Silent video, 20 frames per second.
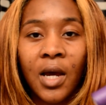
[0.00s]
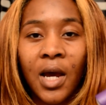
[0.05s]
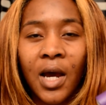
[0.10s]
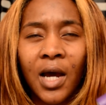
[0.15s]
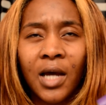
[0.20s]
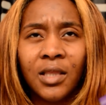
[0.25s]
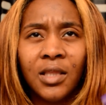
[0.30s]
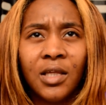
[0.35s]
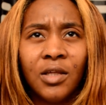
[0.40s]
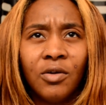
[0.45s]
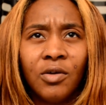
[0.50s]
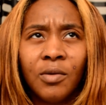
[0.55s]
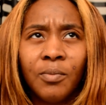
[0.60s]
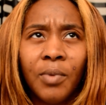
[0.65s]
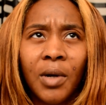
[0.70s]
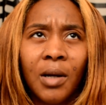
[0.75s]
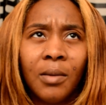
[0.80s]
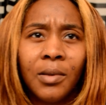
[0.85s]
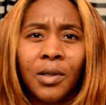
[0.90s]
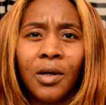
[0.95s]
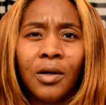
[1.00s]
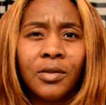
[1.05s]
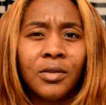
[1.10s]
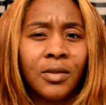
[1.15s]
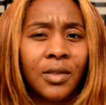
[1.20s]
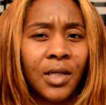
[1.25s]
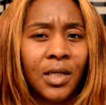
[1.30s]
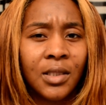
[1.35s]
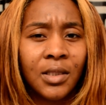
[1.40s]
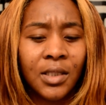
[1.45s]
I think you could probably also
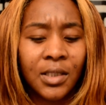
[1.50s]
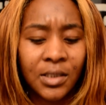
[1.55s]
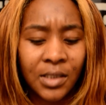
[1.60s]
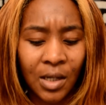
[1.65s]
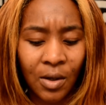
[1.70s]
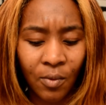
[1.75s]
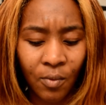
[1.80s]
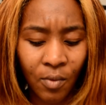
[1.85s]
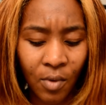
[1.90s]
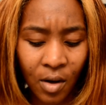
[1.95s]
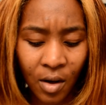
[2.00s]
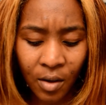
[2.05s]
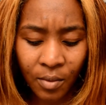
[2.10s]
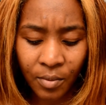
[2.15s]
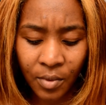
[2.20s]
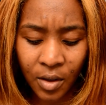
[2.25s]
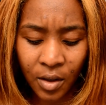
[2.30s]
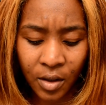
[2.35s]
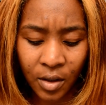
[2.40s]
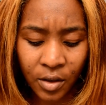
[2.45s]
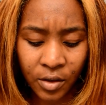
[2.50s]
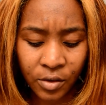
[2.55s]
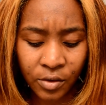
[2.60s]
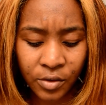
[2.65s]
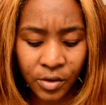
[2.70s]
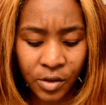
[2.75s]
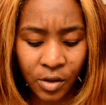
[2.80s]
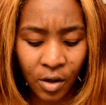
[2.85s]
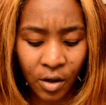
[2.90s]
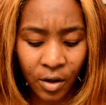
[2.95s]
get these at Walmart or
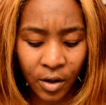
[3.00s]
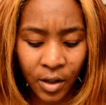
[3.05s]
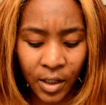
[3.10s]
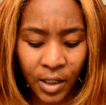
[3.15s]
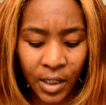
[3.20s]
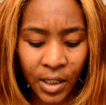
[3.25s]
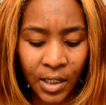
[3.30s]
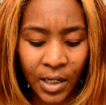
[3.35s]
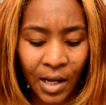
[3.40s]
Target.